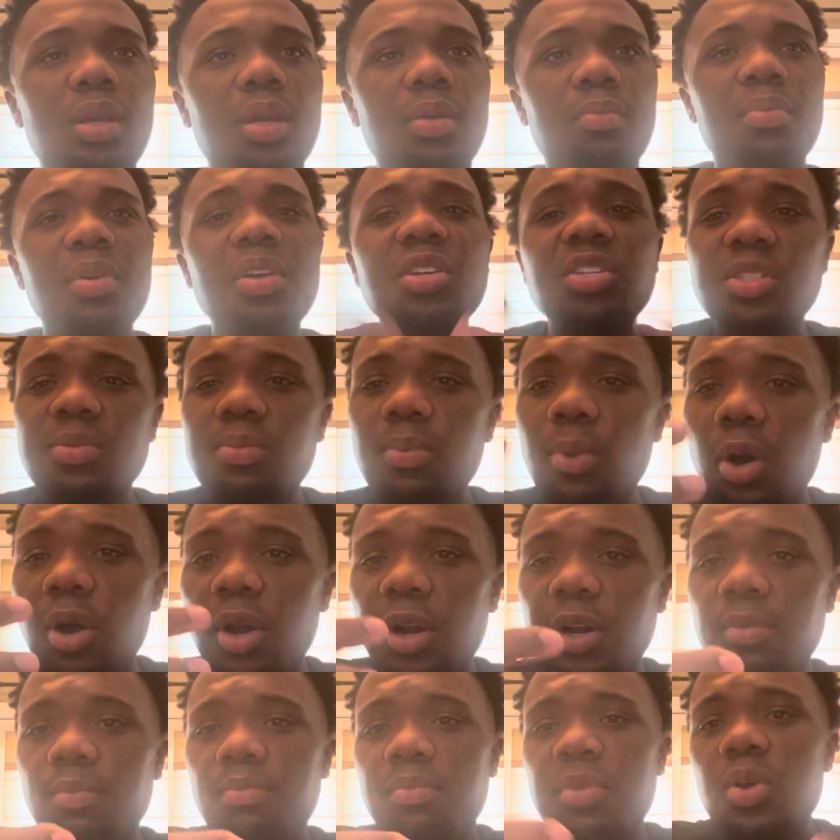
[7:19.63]
be
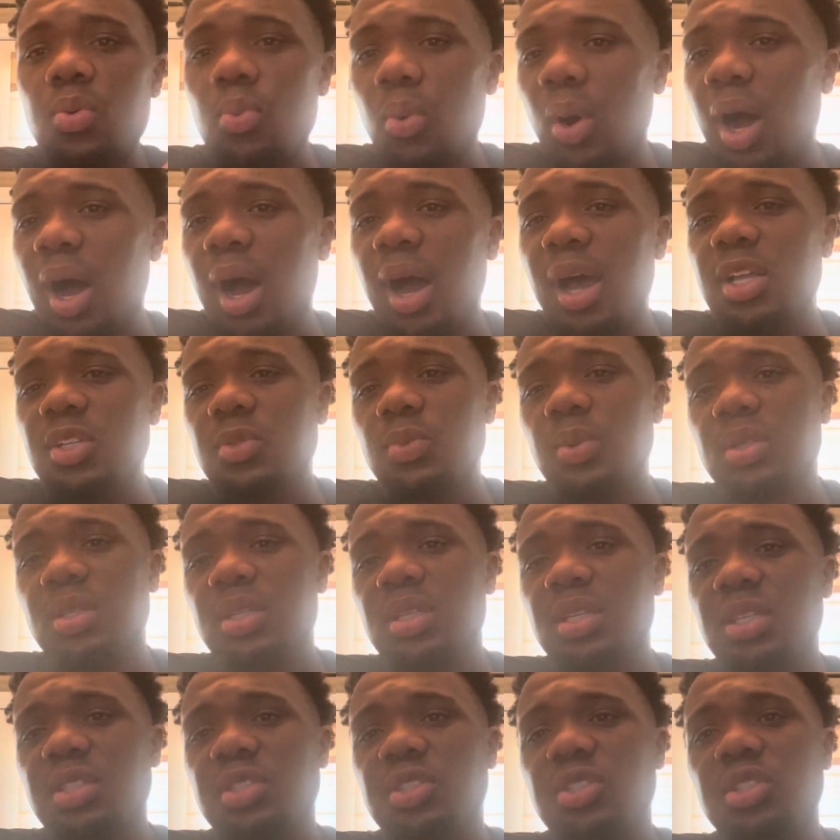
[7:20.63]
smart, be wise with
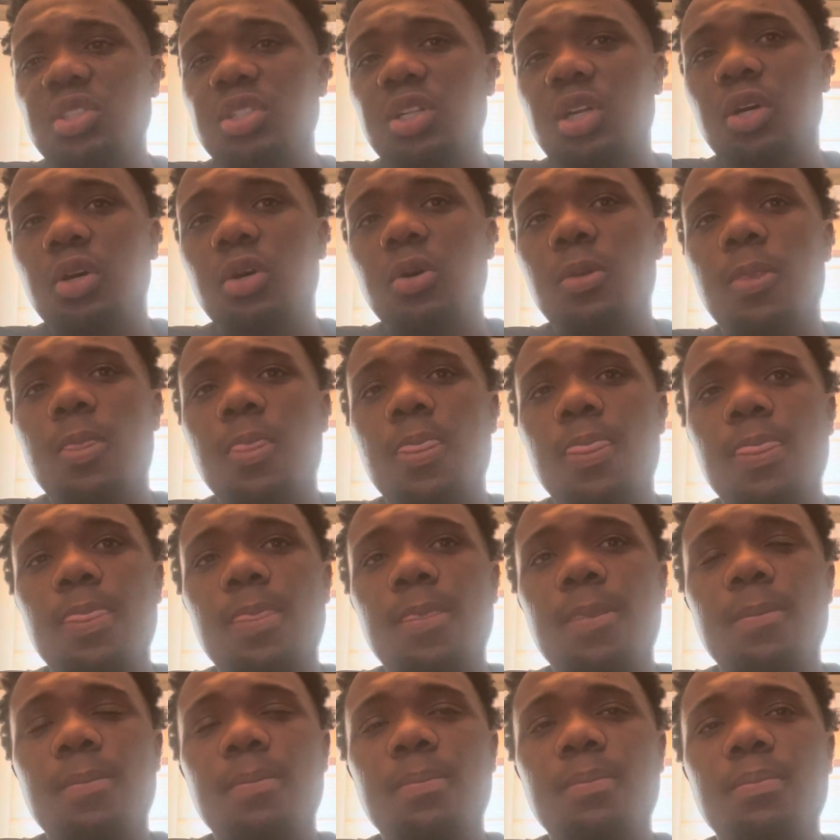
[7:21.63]
this. You know,
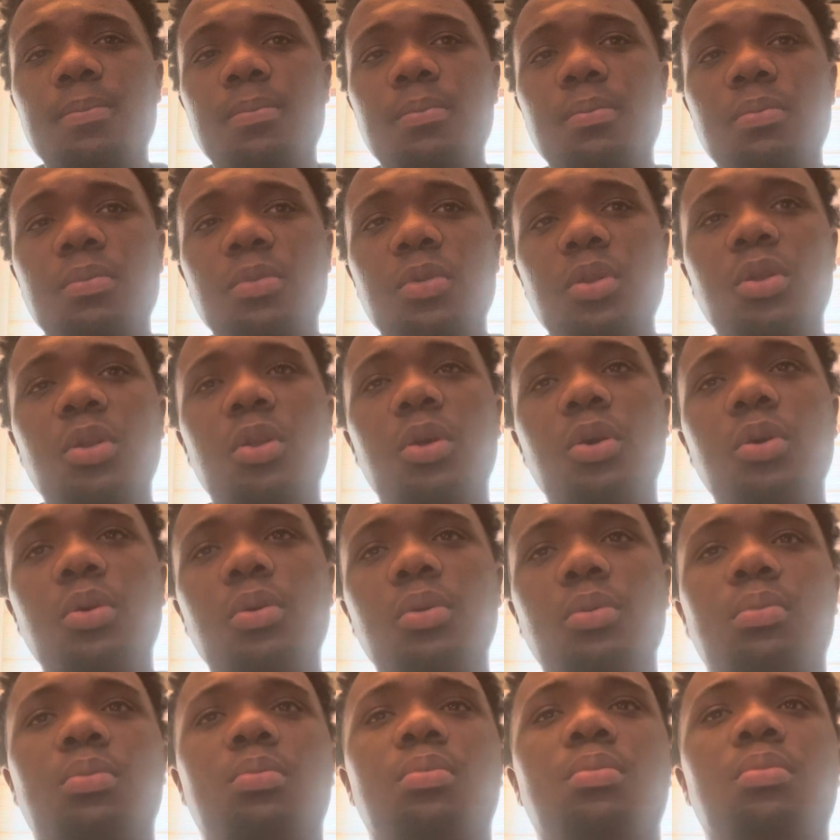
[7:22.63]
you know,
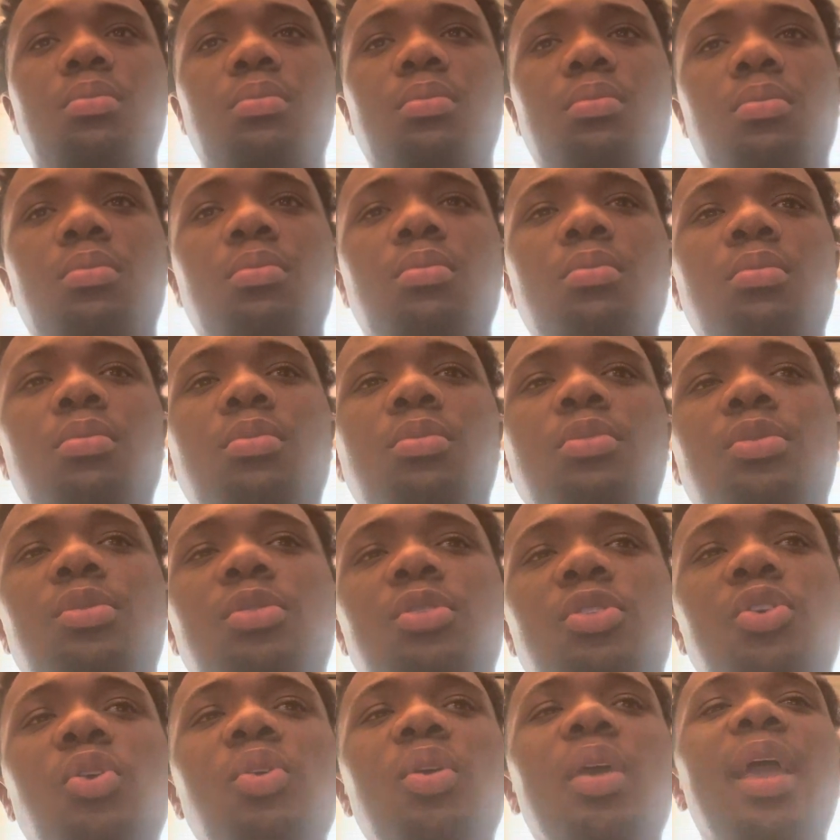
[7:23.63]

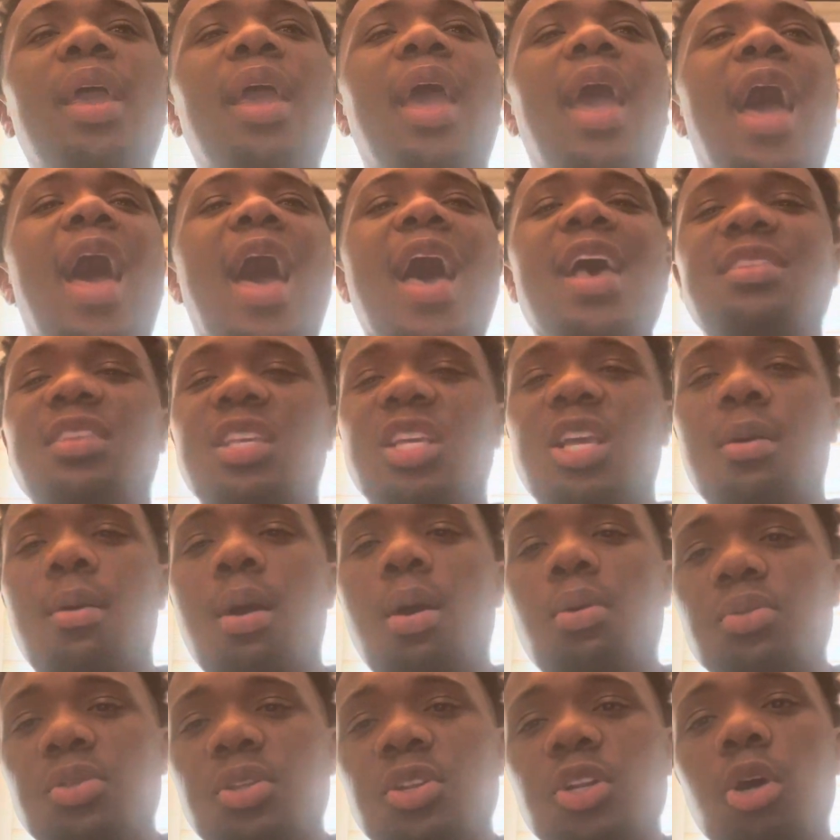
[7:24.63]
2K has to come
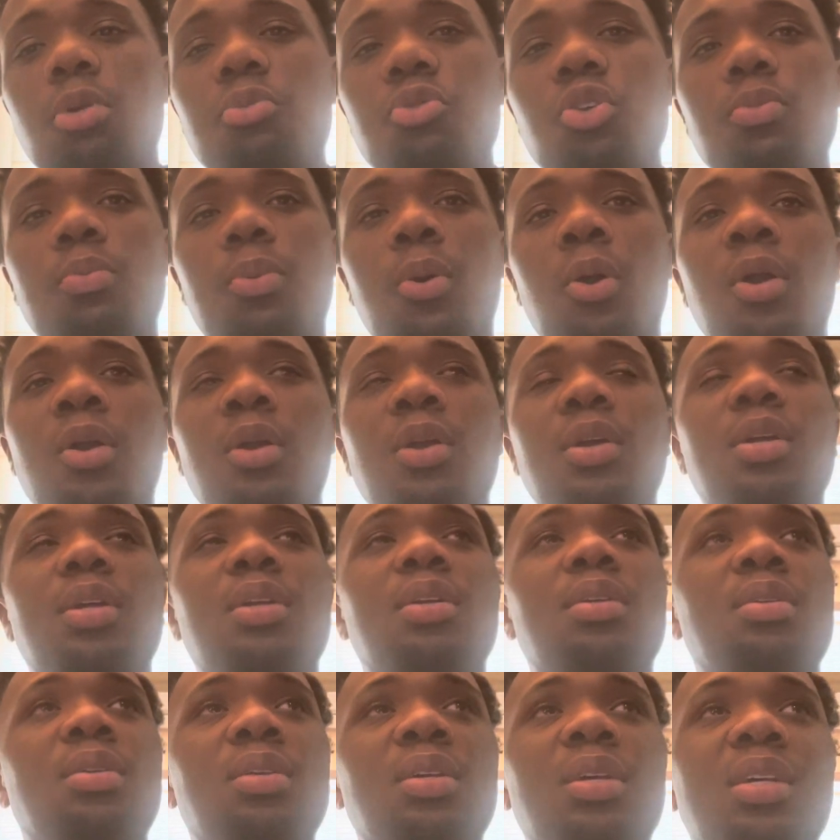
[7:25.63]
out with the W Park.
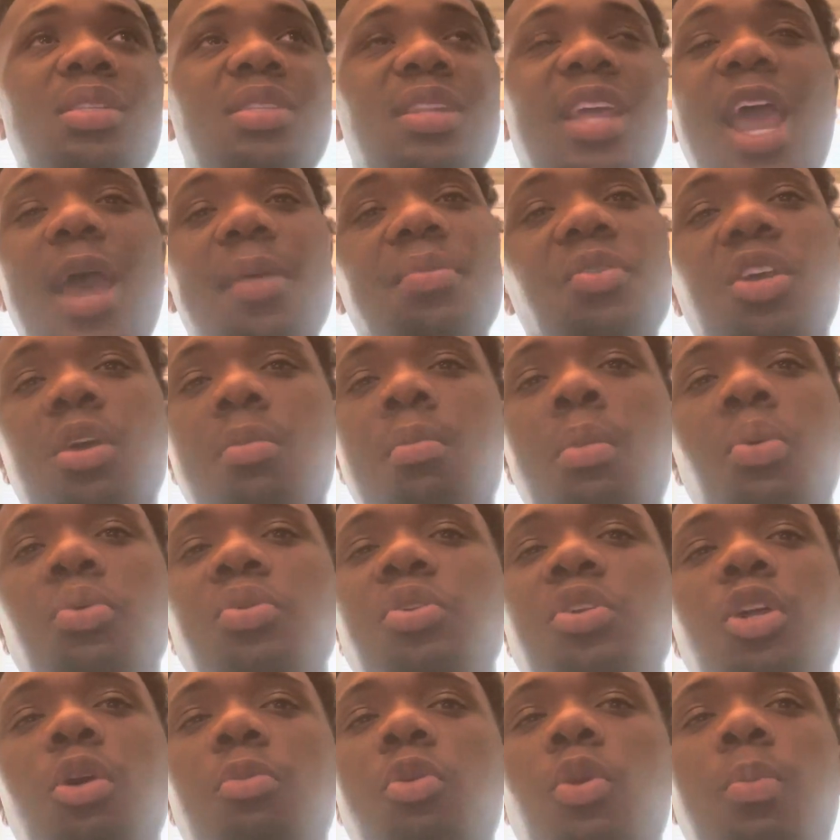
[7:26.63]
They have to come out with
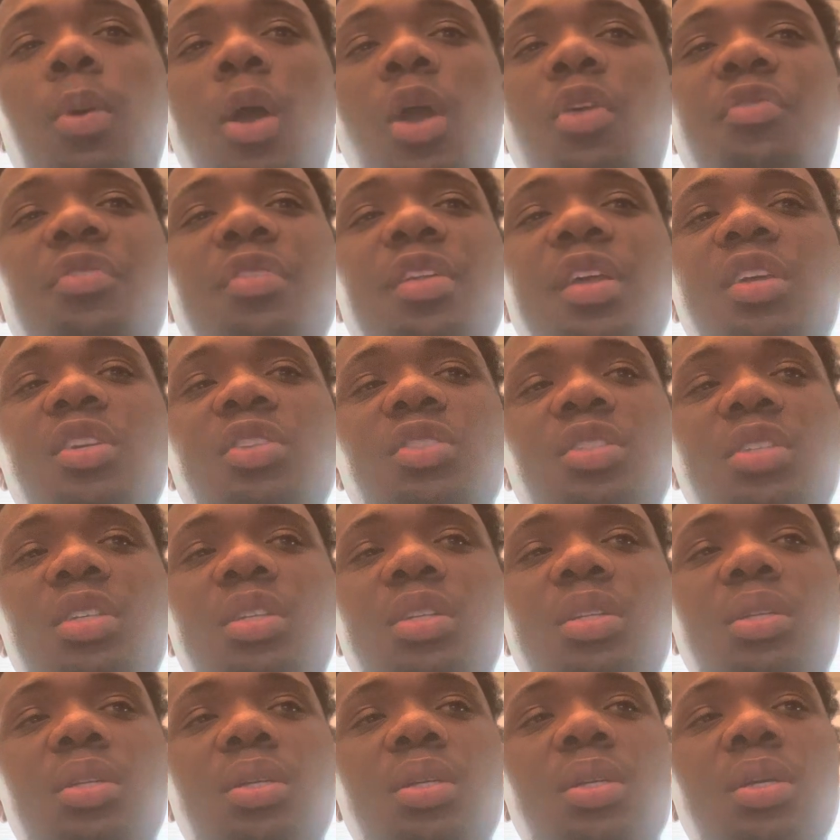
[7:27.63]
the W Park for next gen
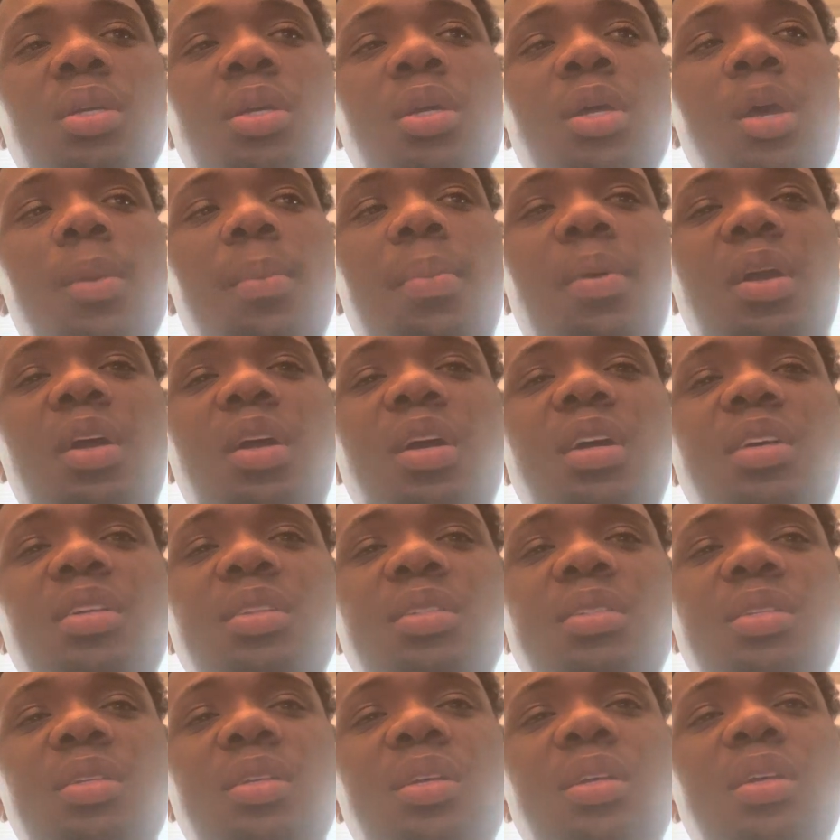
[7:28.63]

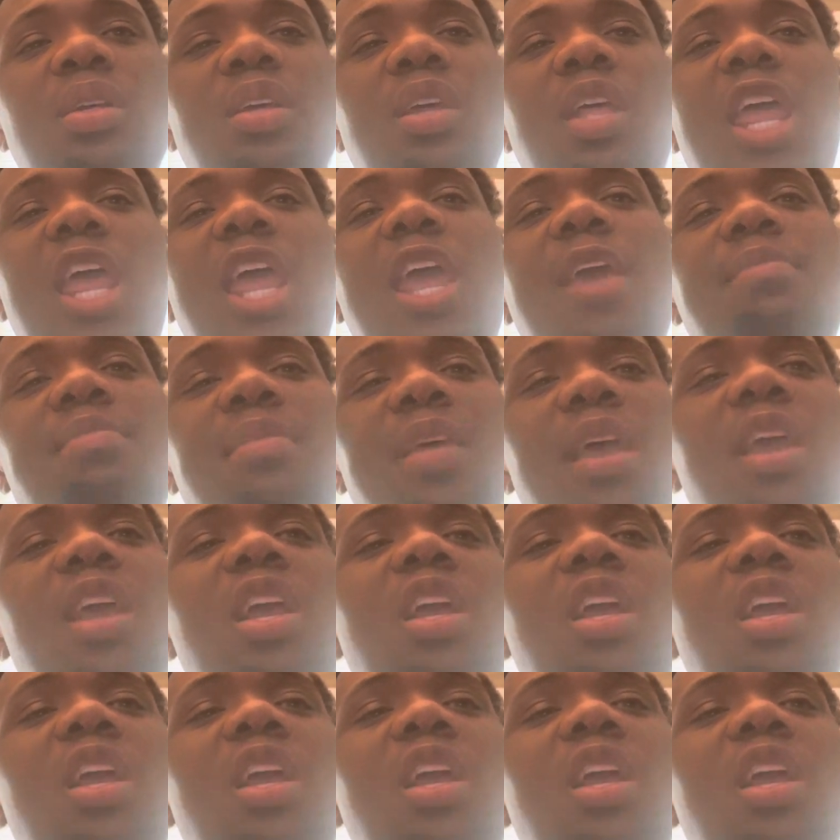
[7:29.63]
because if they